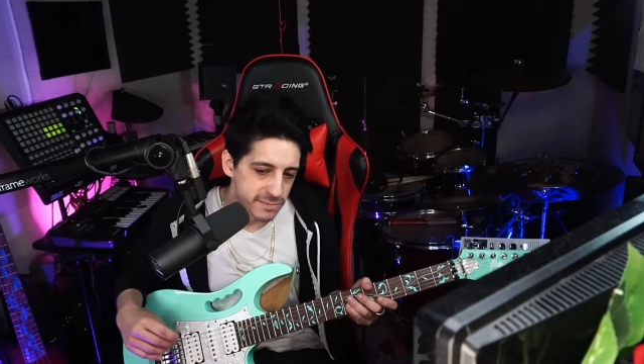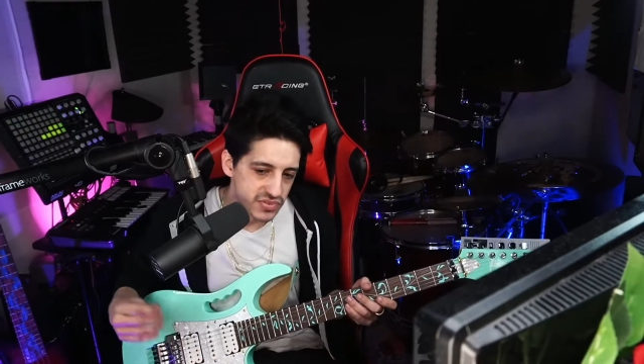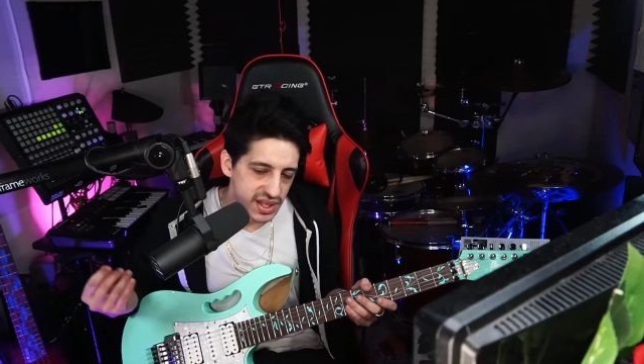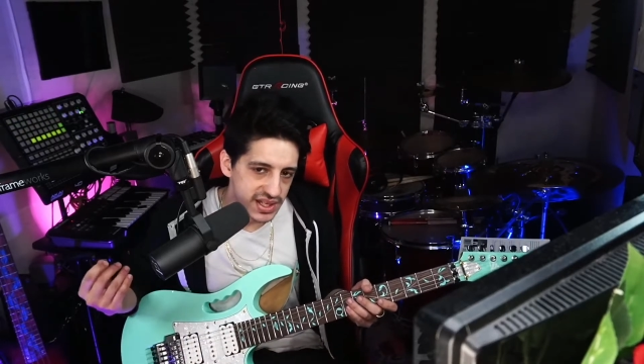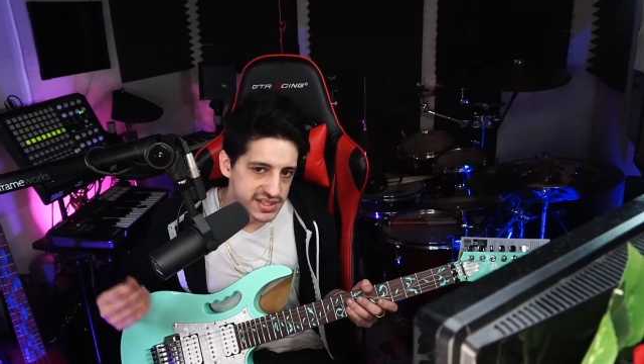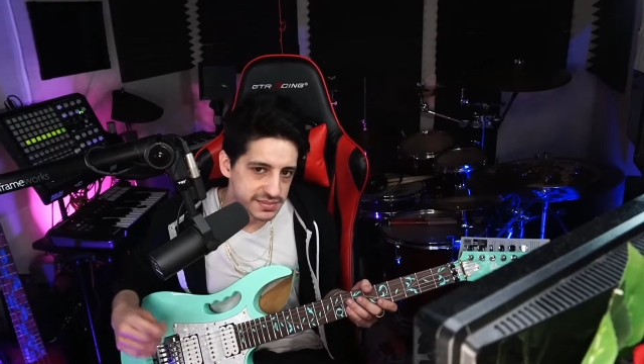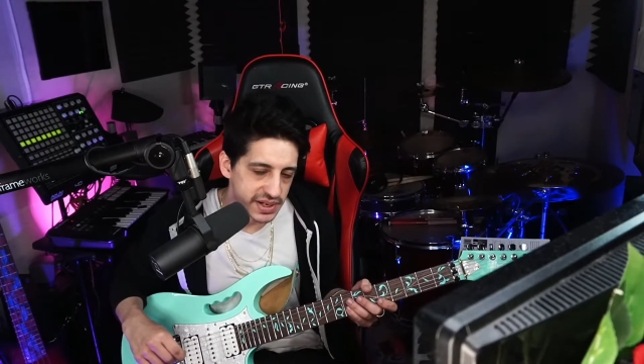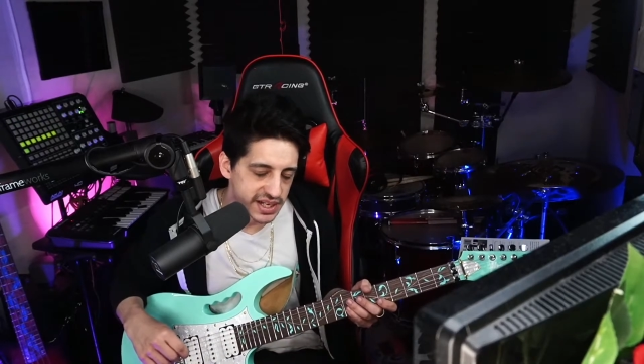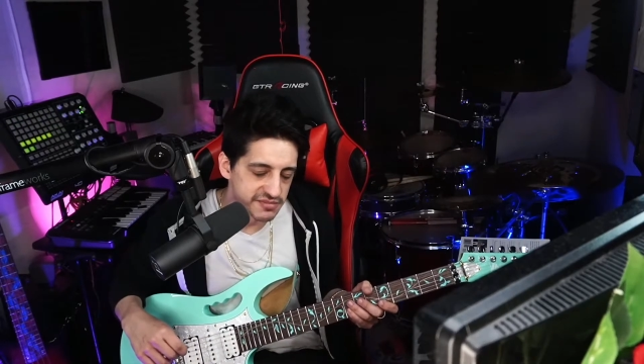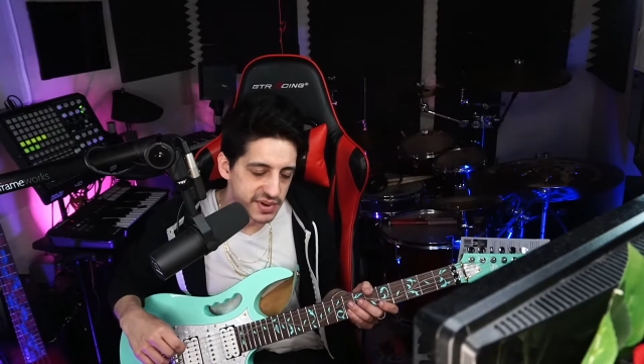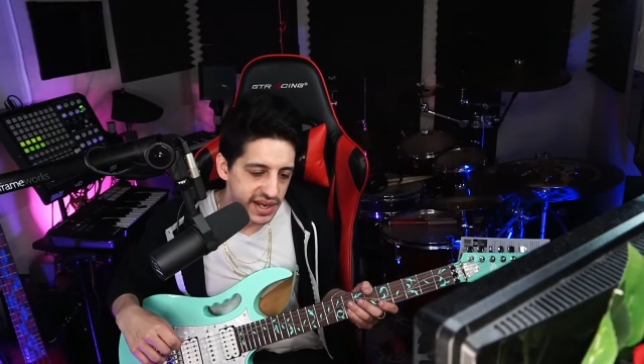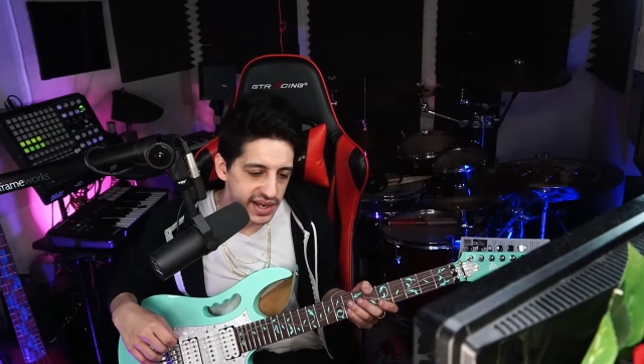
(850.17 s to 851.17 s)
that's kind of
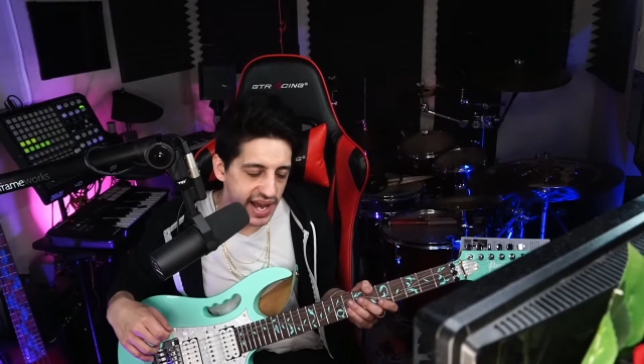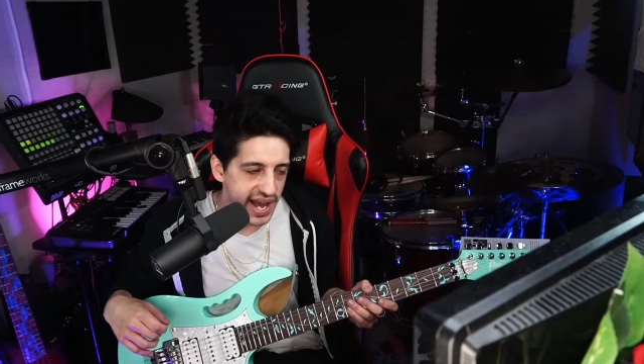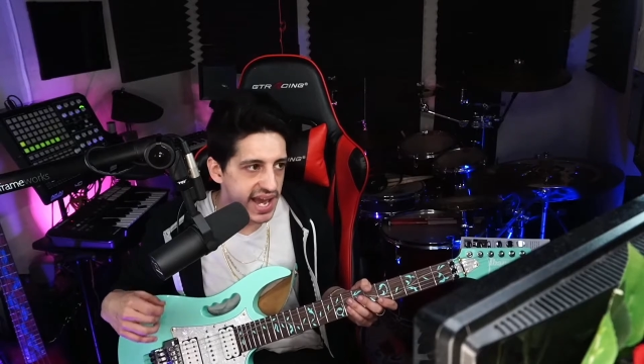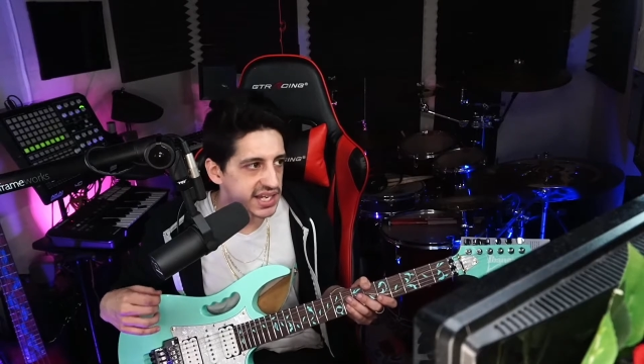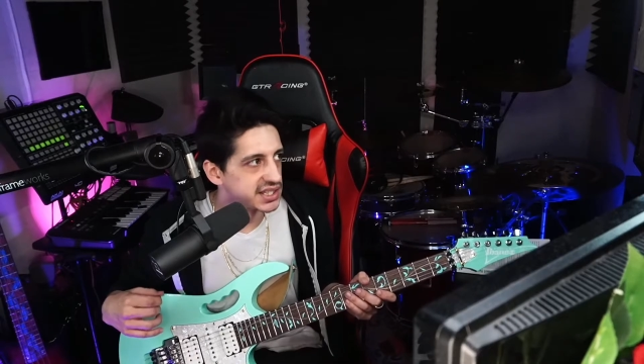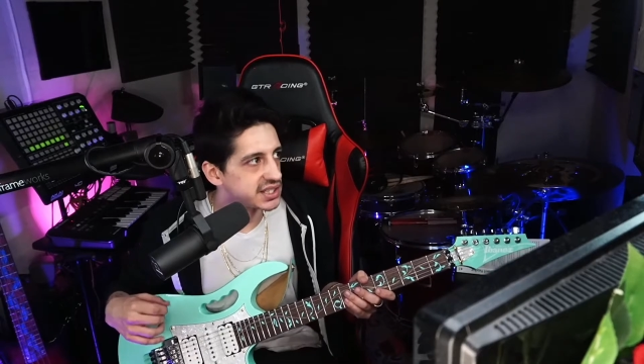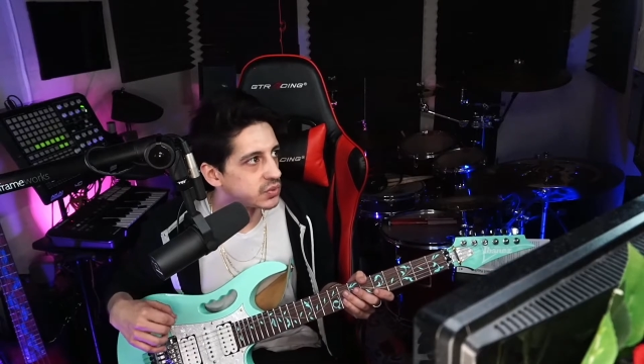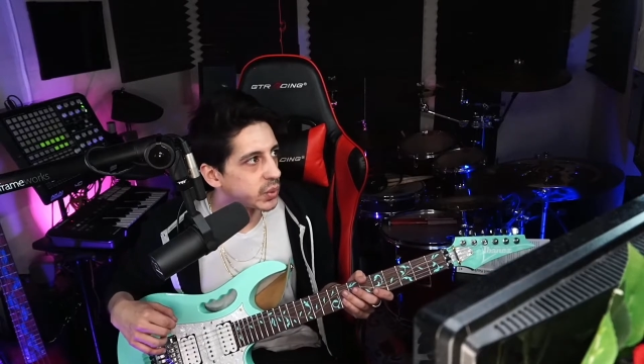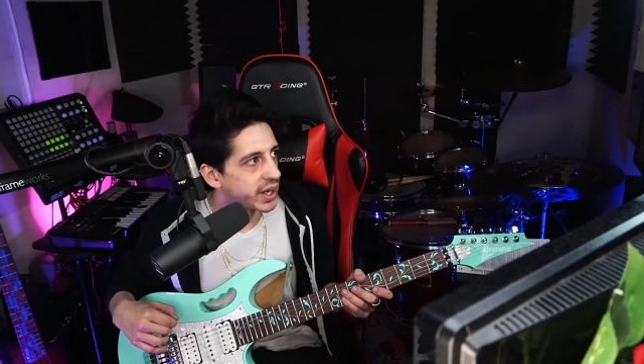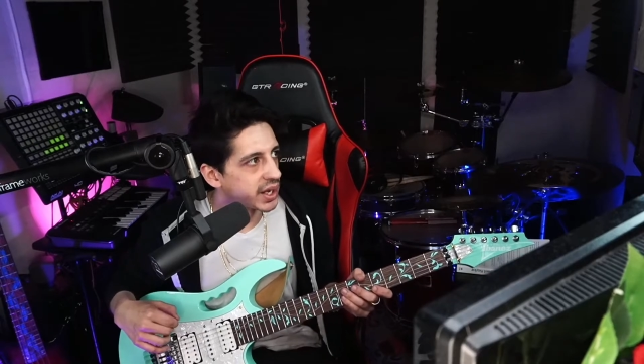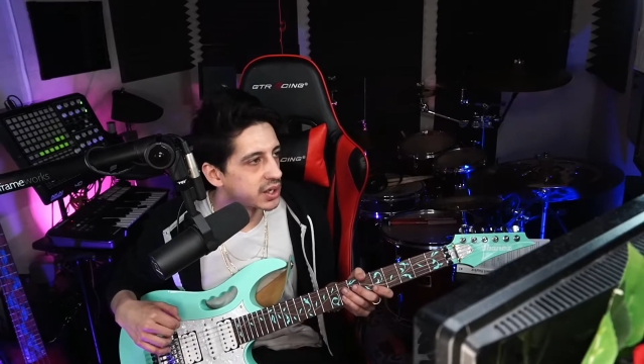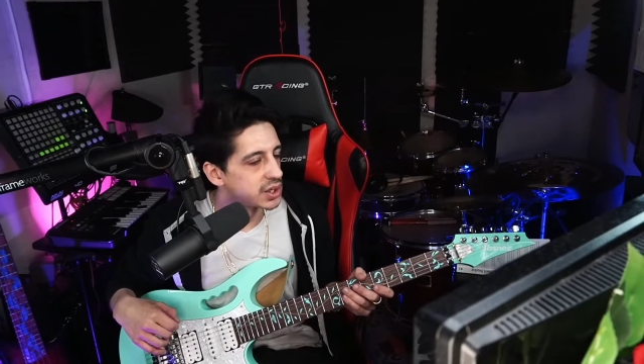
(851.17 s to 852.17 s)
my hacking
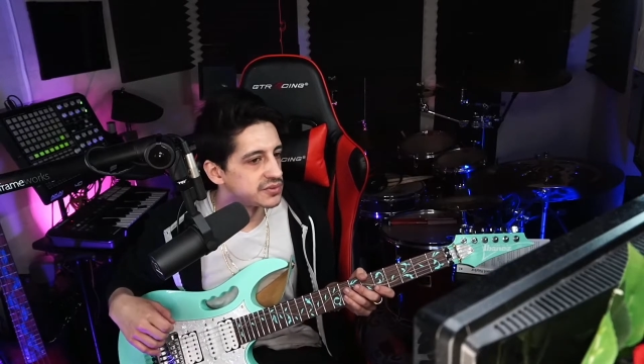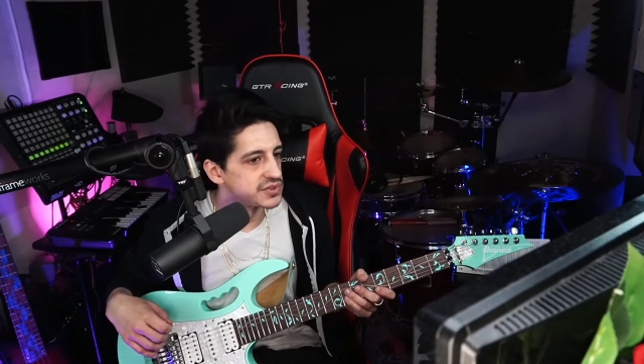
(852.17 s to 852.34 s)
way of